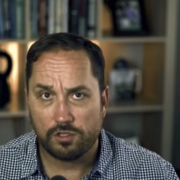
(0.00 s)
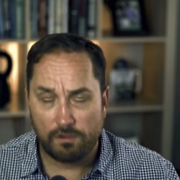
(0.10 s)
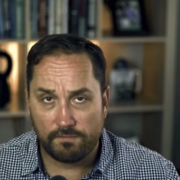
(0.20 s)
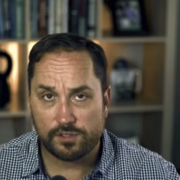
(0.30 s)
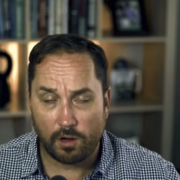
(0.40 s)

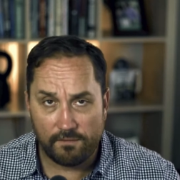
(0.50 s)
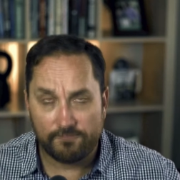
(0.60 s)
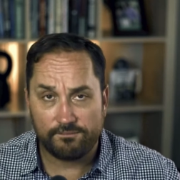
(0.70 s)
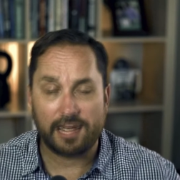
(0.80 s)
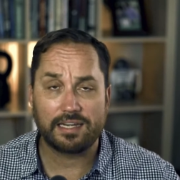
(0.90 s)
So
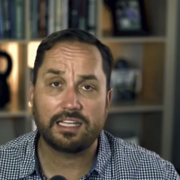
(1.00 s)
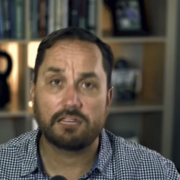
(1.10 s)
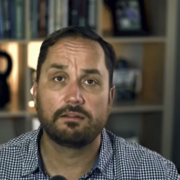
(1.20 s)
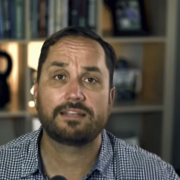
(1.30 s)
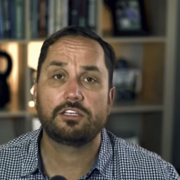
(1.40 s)
start finding,
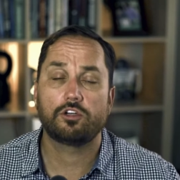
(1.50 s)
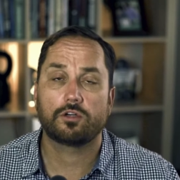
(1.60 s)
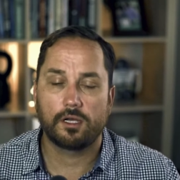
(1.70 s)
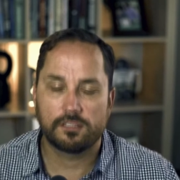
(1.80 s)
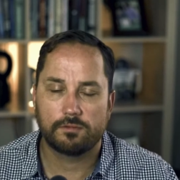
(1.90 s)
collecting
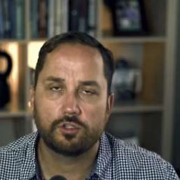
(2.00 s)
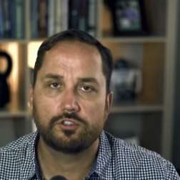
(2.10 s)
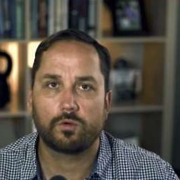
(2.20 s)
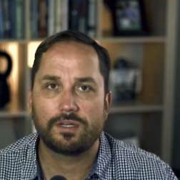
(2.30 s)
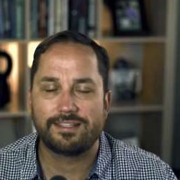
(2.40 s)
your customer
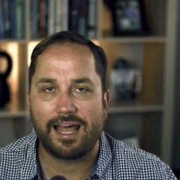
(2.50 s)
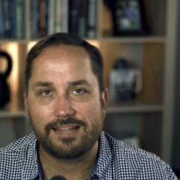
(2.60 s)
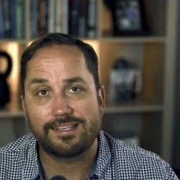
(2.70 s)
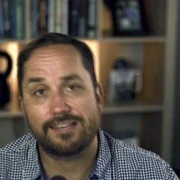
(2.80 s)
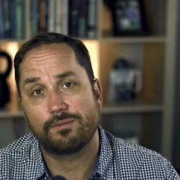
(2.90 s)
stories.
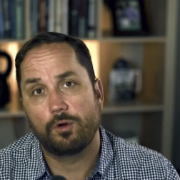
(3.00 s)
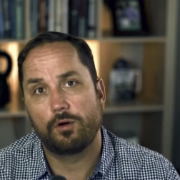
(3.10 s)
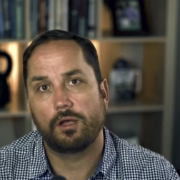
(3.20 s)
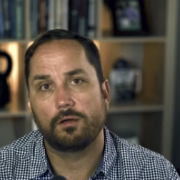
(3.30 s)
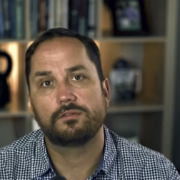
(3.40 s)
Not
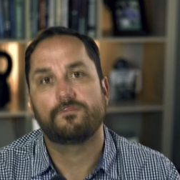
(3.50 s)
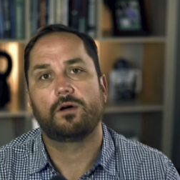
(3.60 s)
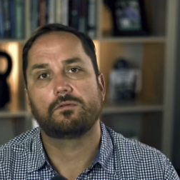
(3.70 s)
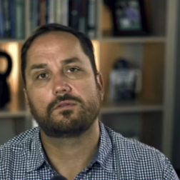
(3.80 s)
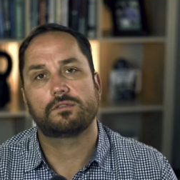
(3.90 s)
testimonials,
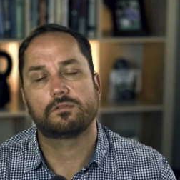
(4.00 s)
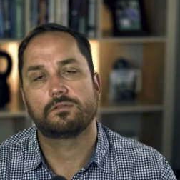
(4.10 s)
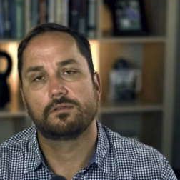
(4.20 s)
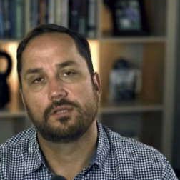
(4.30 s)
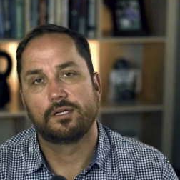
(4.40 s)

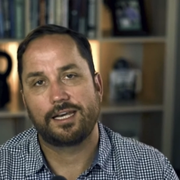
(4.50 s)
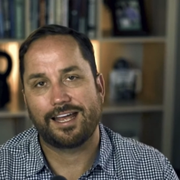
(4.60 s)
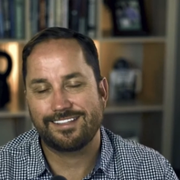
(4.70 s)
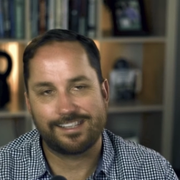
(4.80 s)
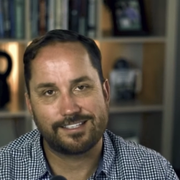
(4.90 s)
folks.
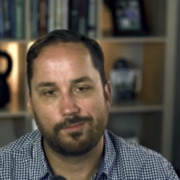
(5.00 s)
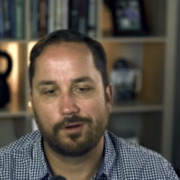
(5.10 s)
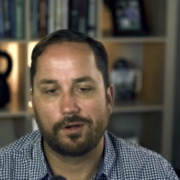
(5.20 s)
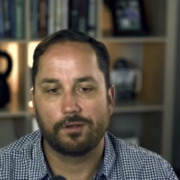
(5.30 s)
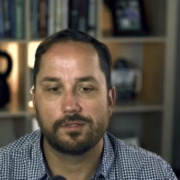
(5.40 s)
Not
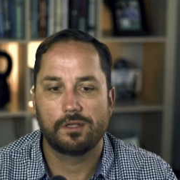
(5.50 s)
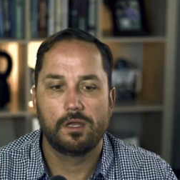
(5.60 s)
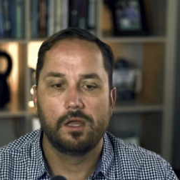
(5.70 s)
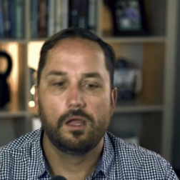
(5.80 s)
testimonials.